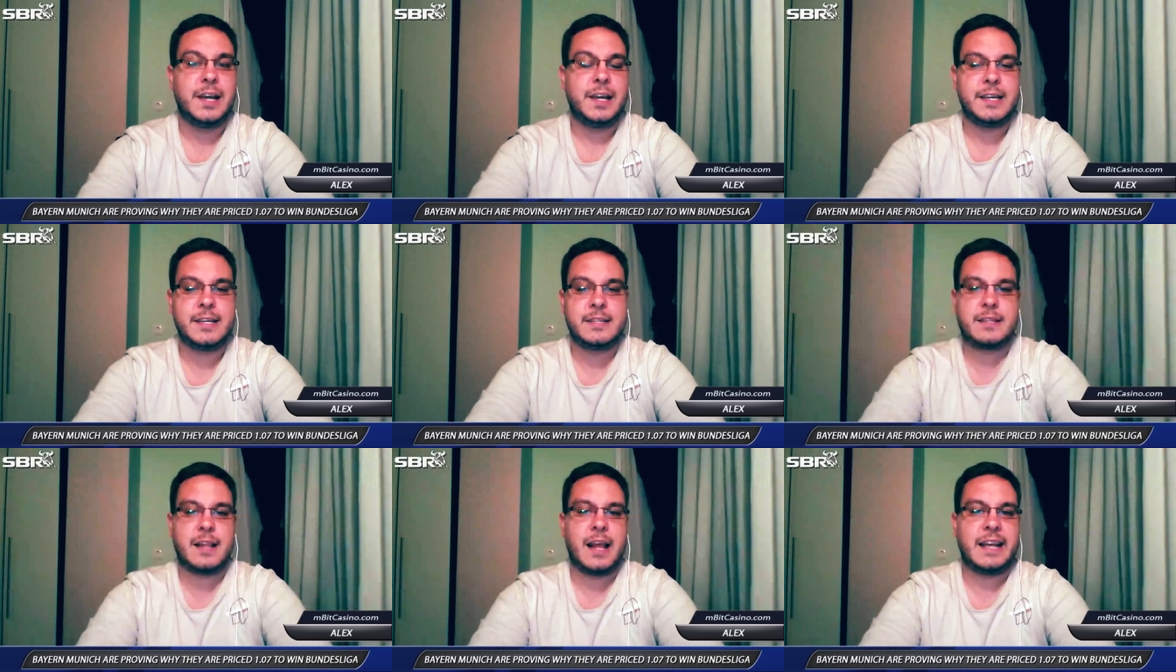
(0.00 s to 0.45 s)

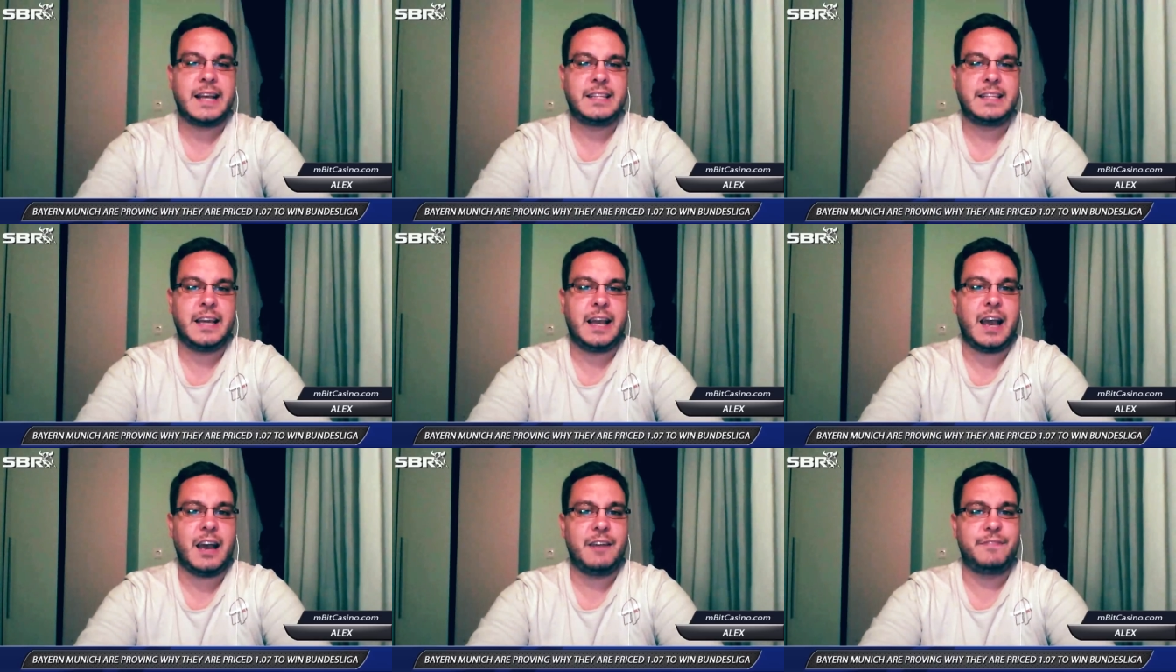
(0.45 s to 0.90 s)
It's like
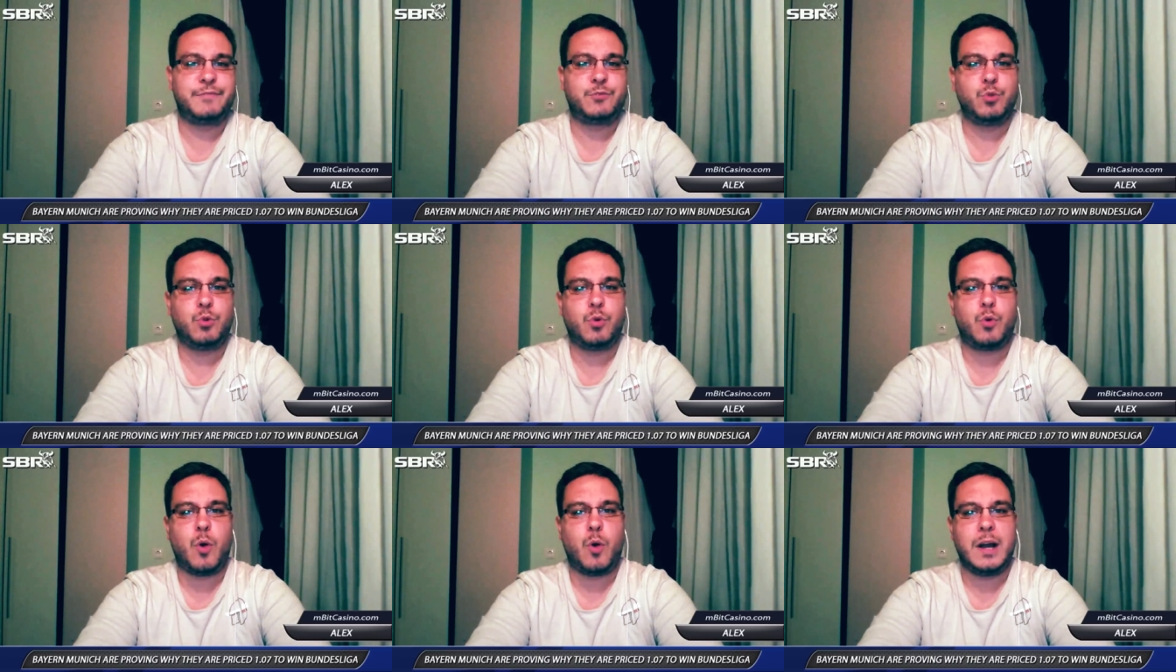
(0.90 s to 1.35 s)
they have
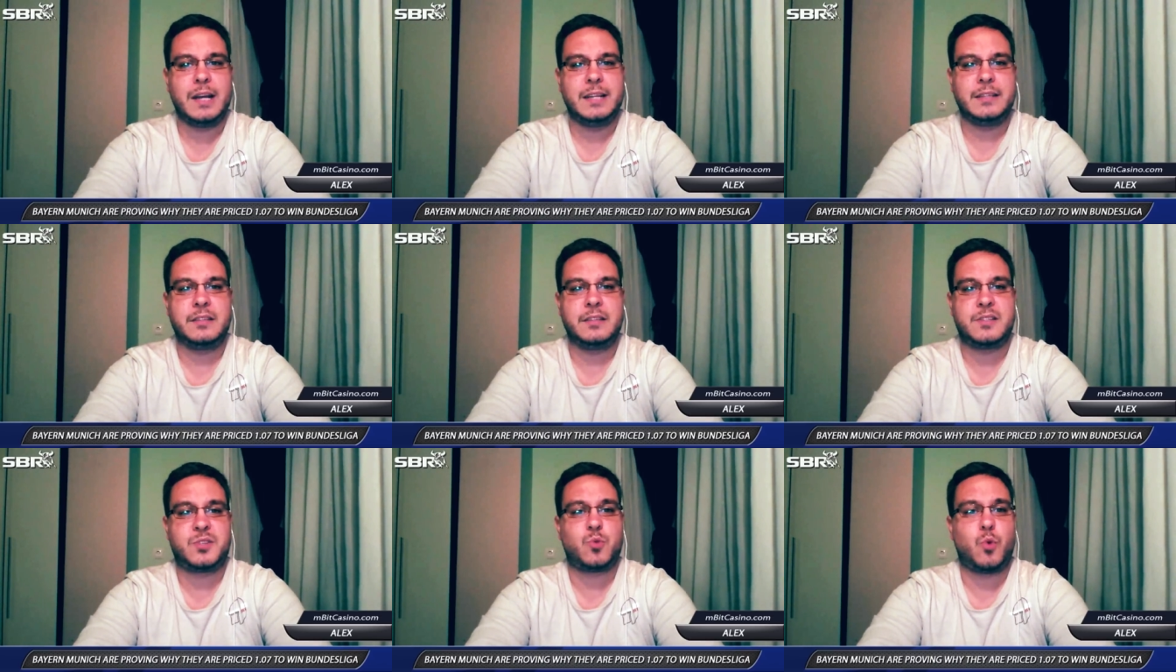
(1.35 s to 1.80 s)
2
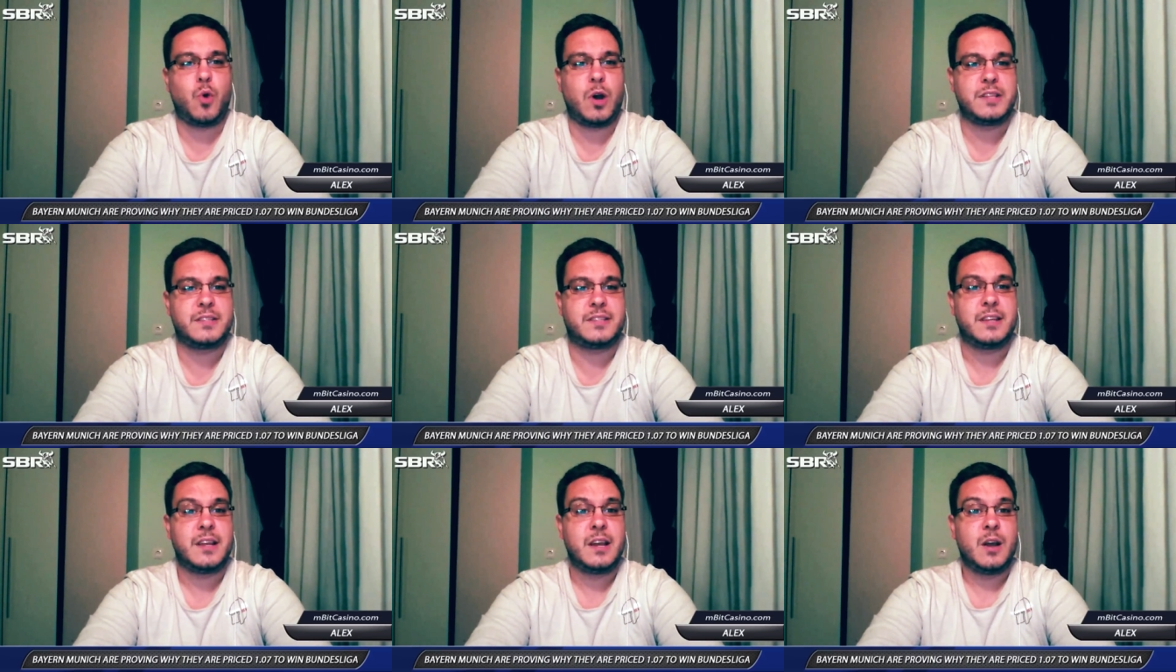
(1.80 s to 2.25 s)
quality
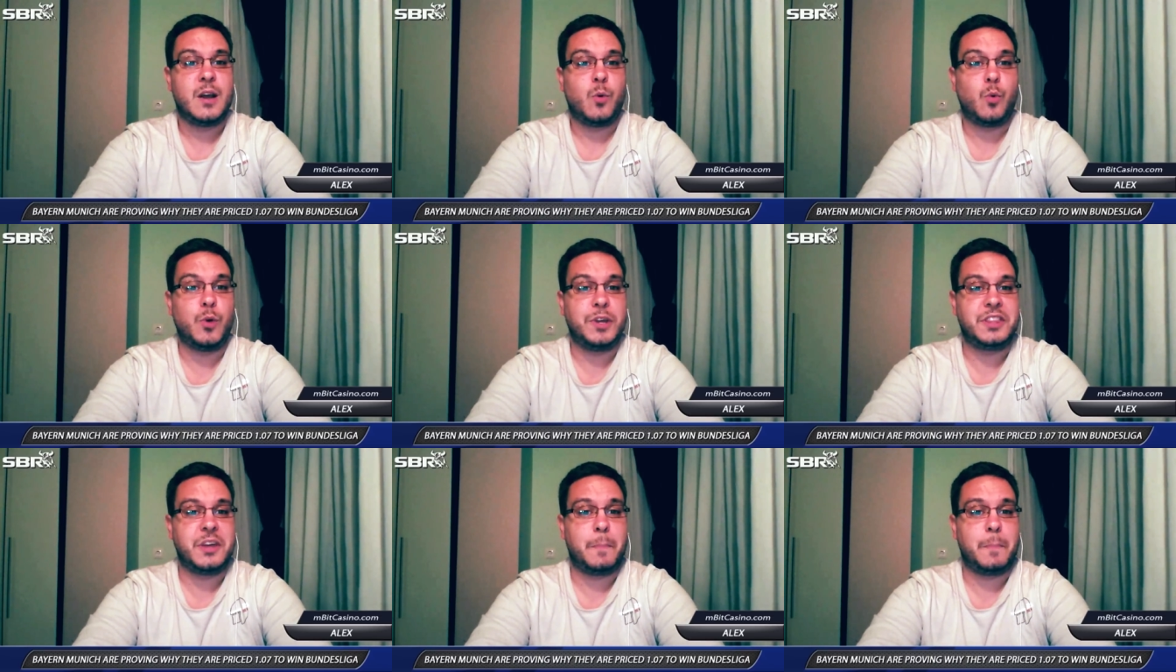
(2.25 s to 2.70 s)
squads
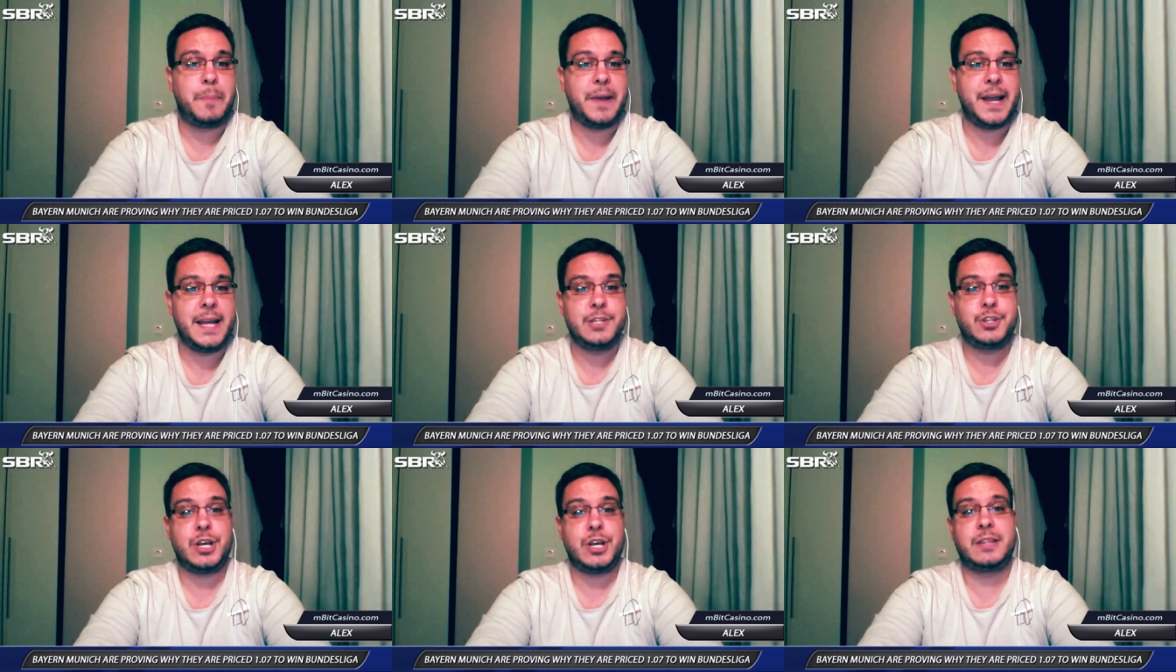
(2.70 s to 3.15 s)
with the
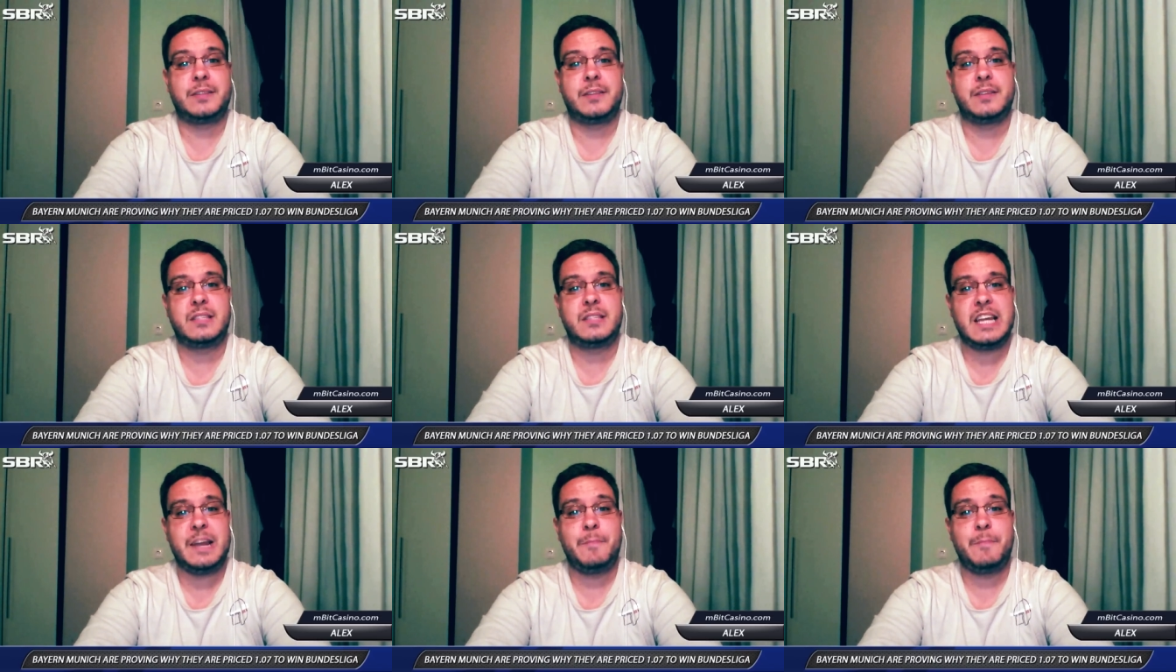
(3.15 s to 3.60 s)
bench at the
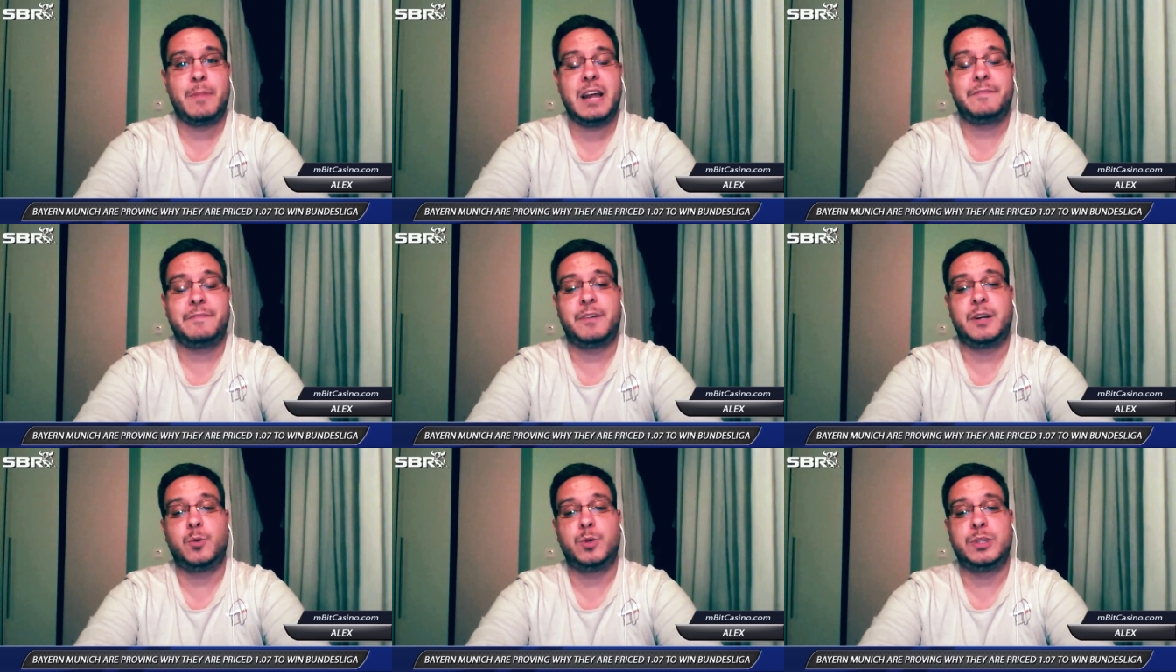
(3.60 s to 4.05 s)
same
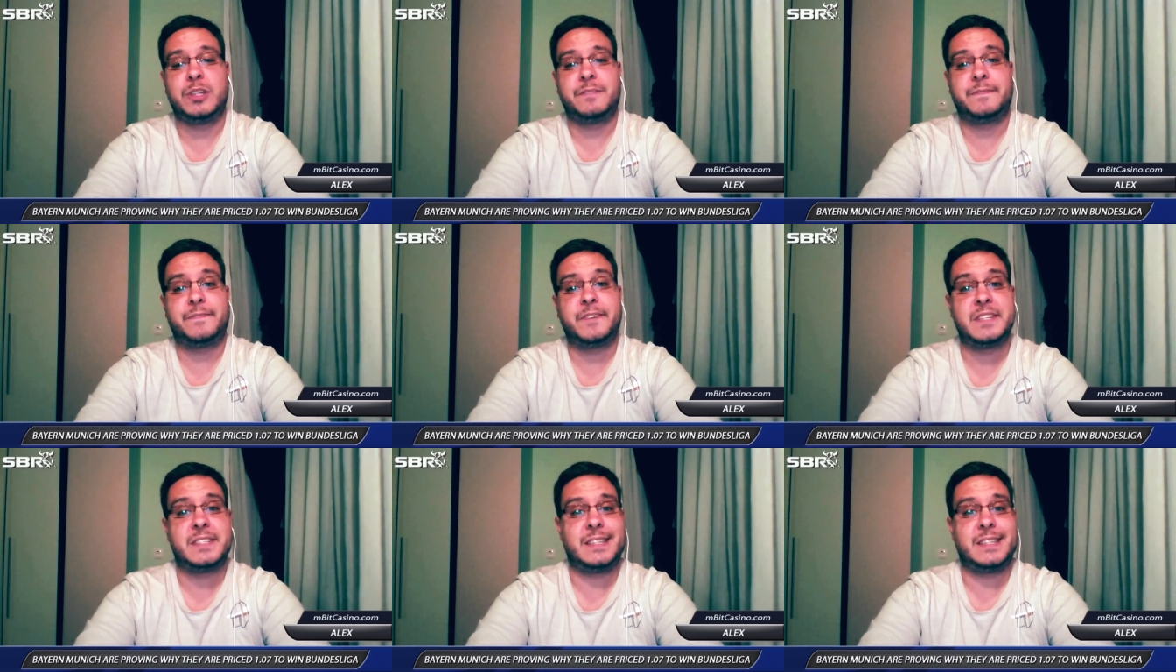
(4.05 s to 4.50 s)
level with the
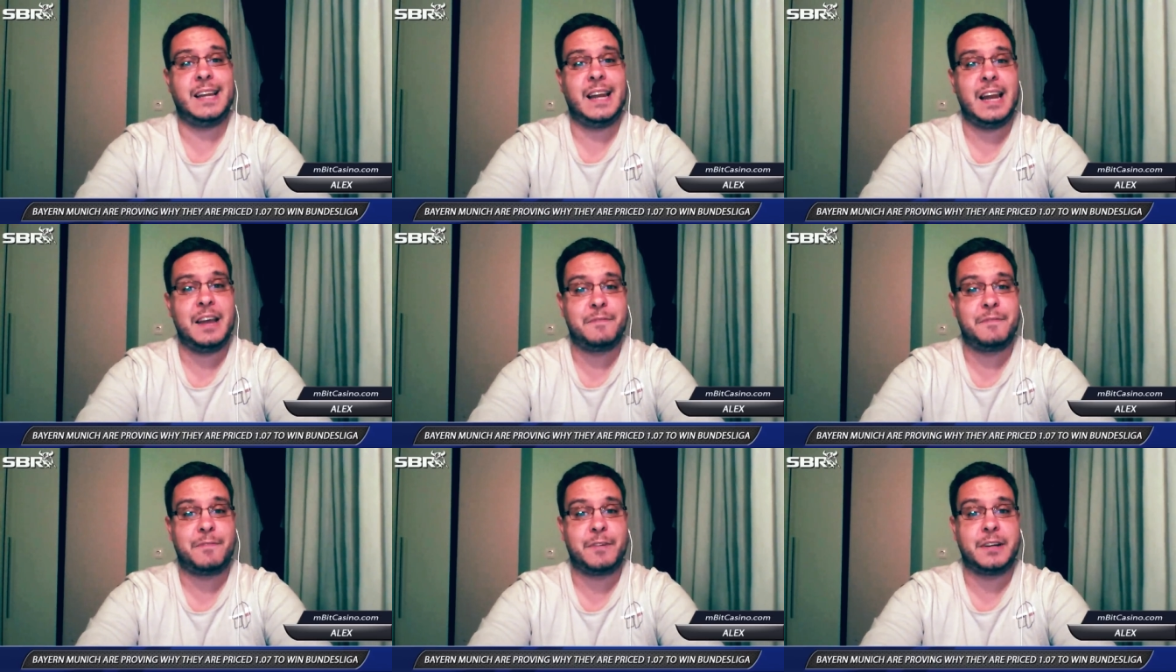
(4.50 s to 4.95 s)
first
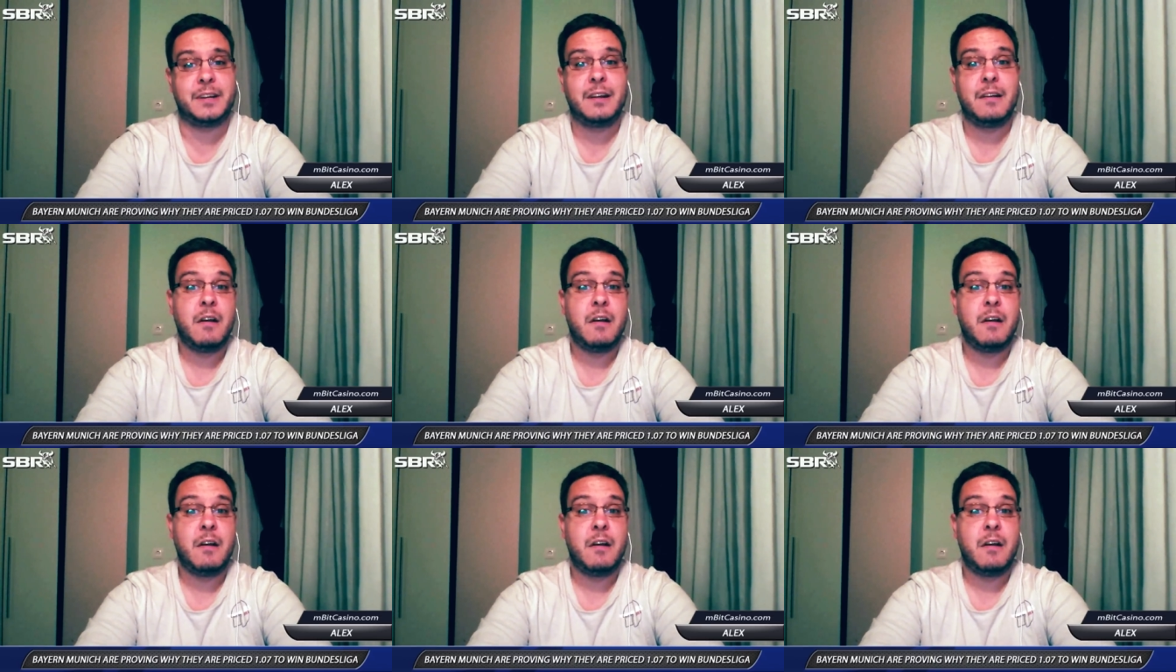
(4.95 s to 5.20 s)
11.